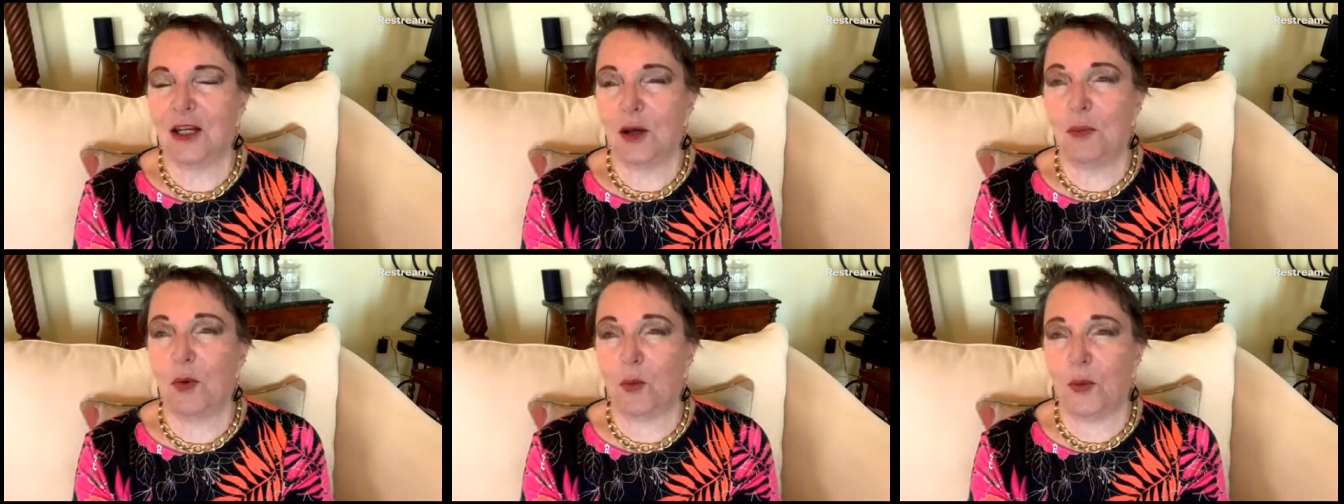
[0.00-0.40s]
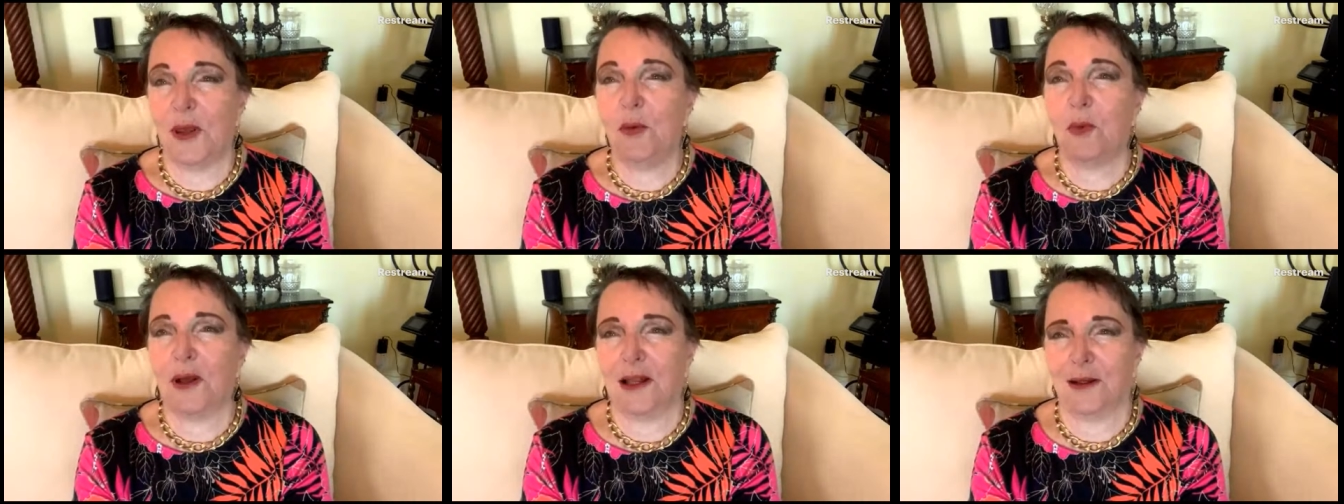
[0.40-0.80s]
No, but
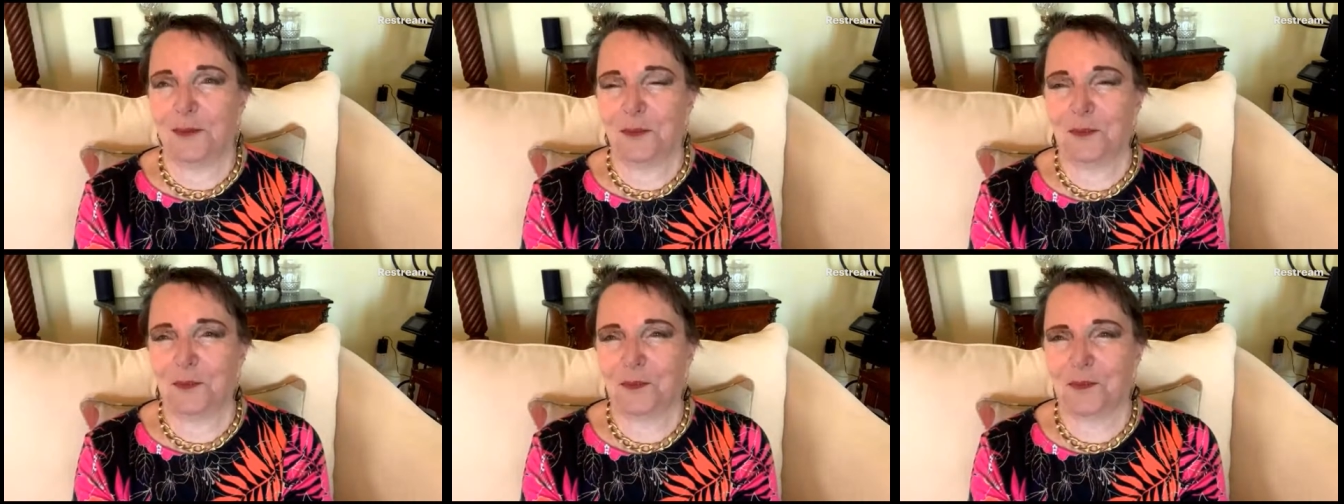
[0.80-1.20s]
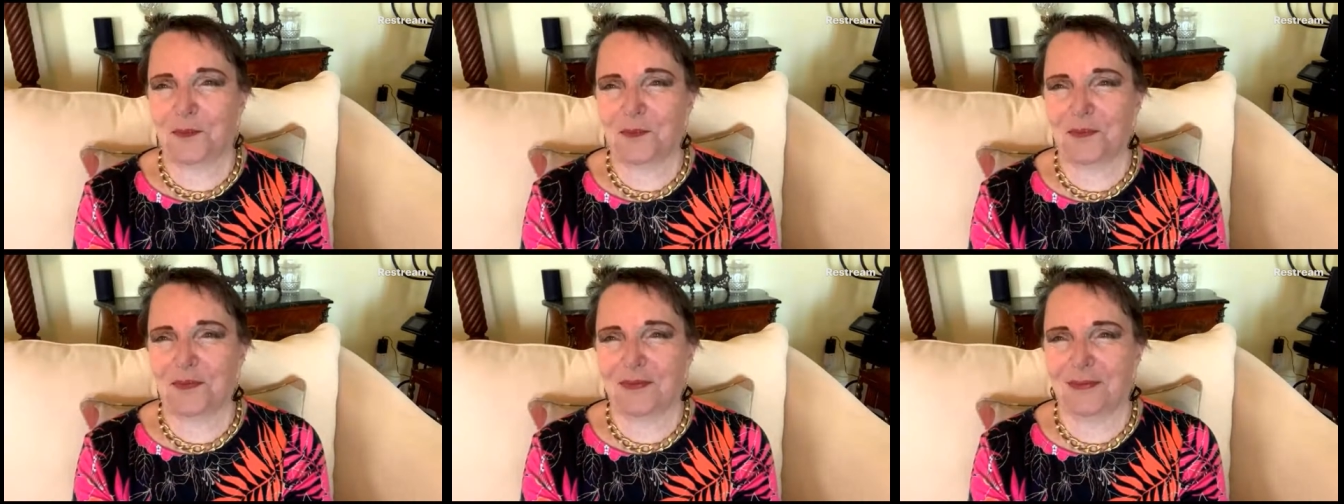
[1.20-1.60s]
we will.
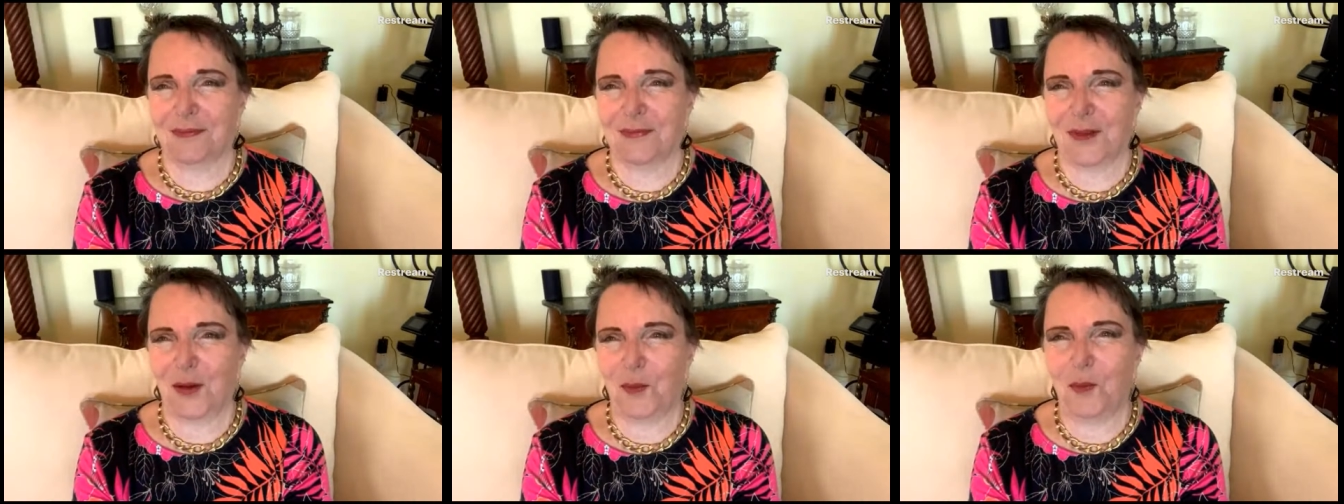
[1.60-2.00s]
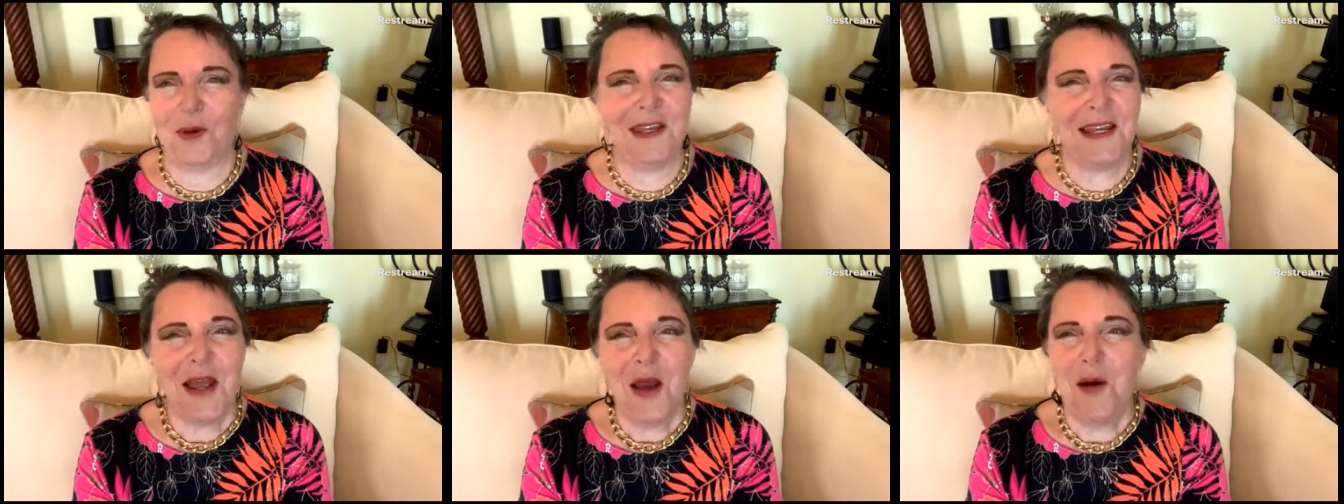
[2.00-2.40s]

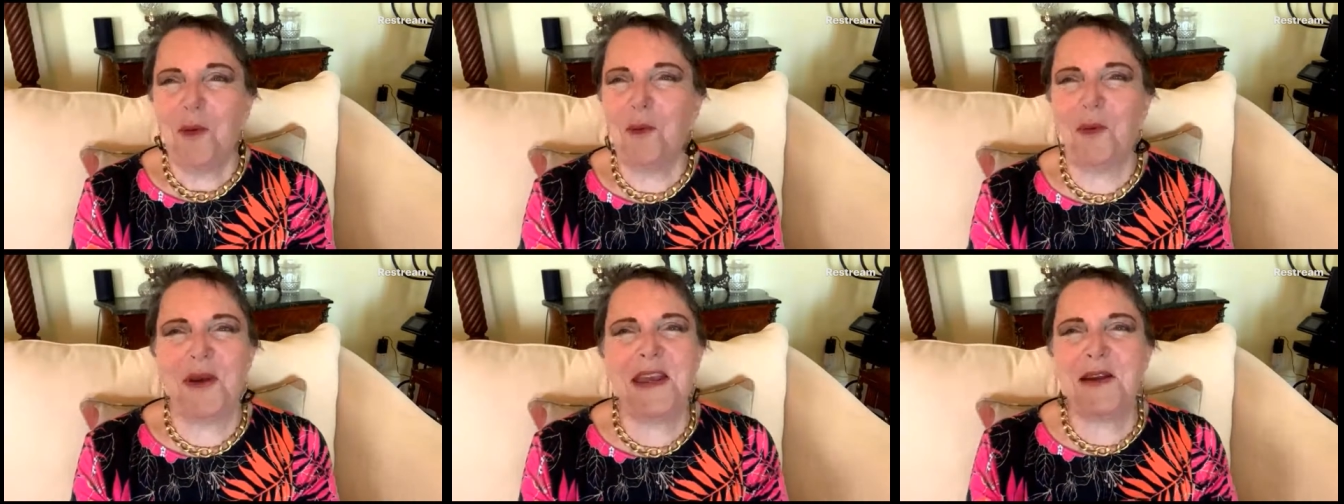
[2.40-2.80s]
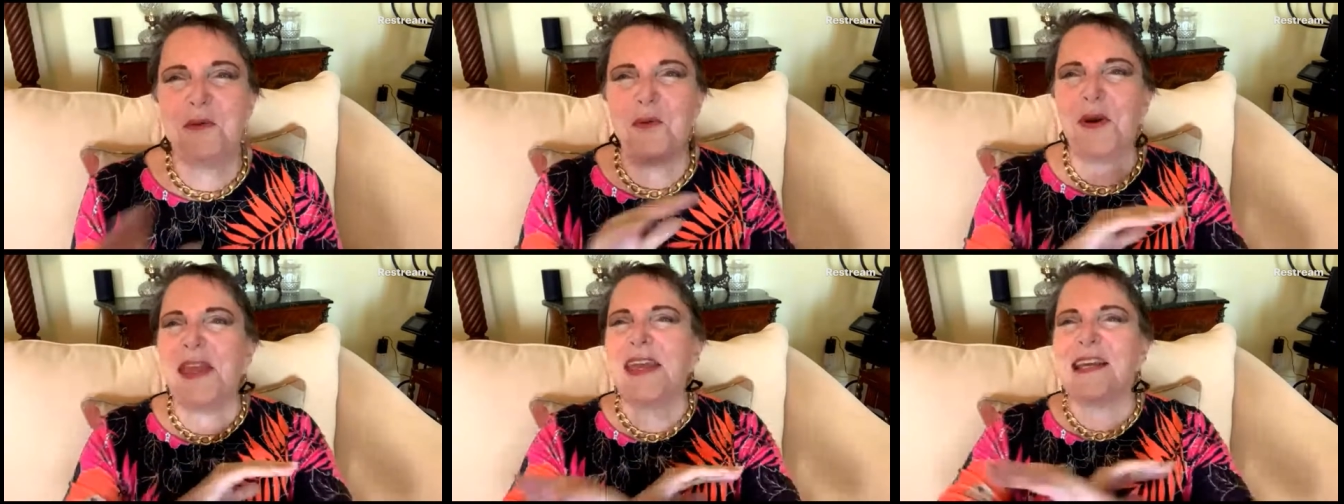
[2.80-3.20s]
We
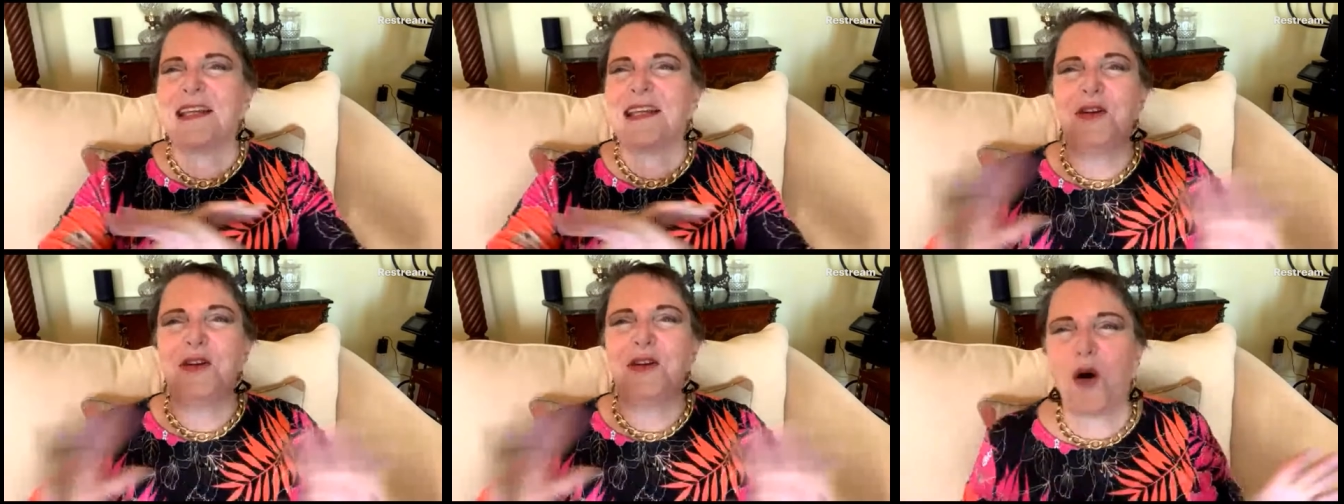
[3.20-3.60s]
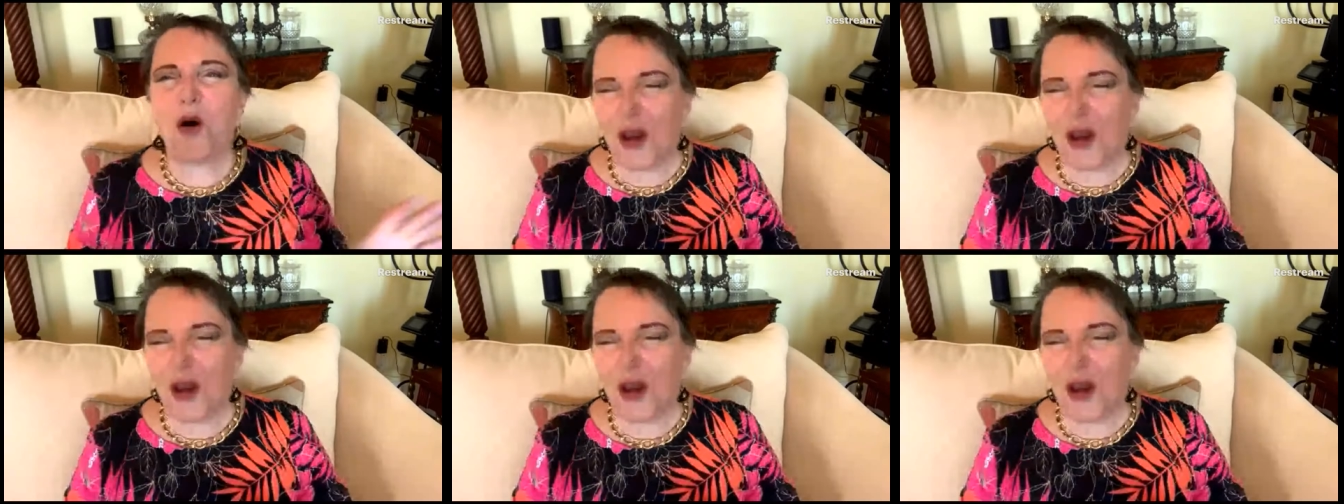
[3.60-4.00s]
ignore
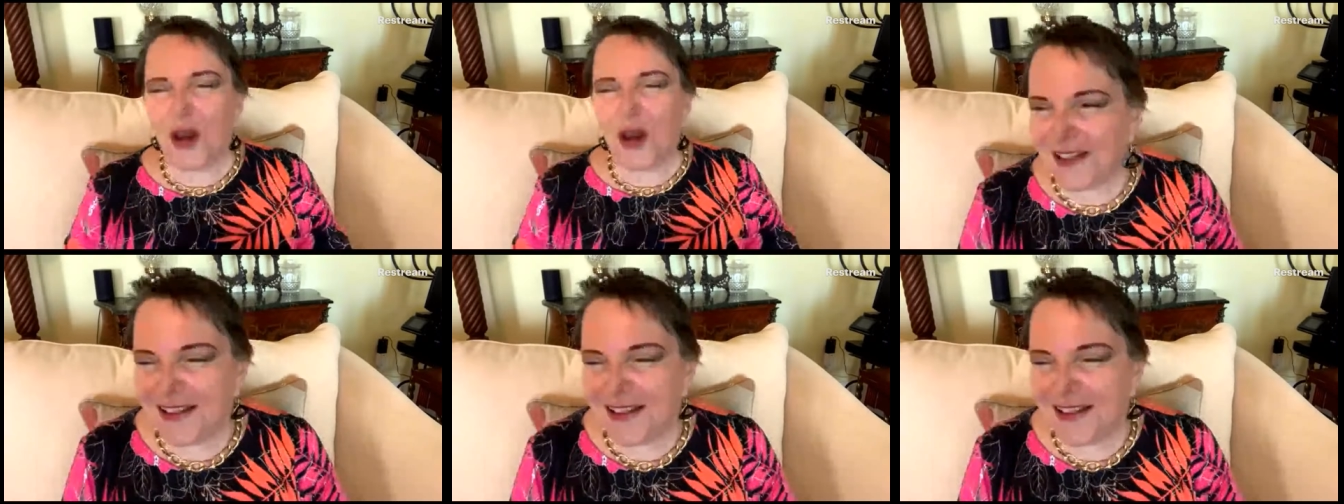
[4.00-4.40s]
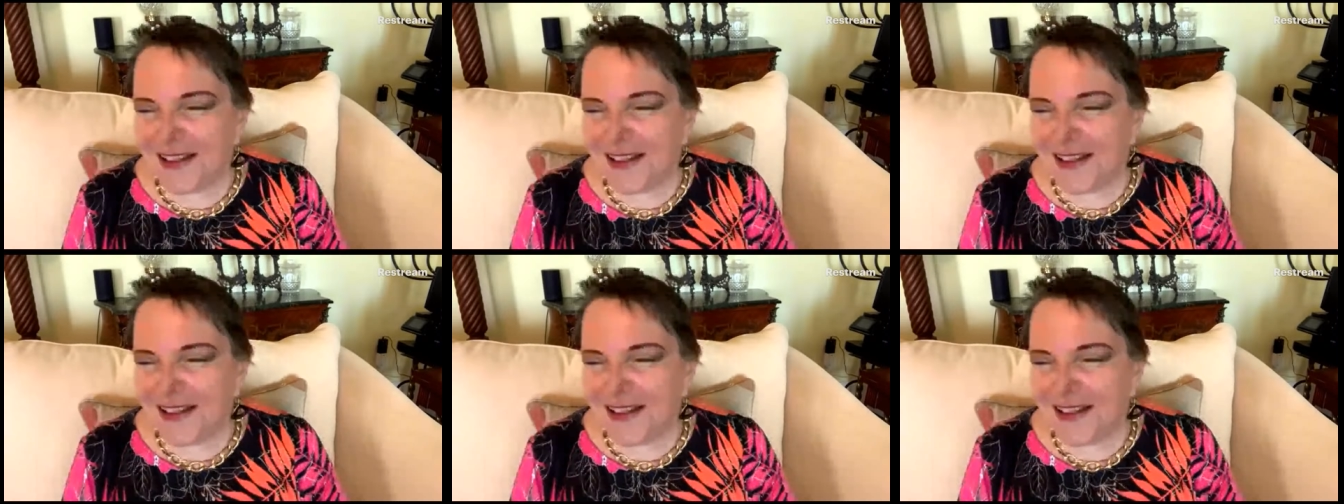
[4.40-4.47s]
COVID.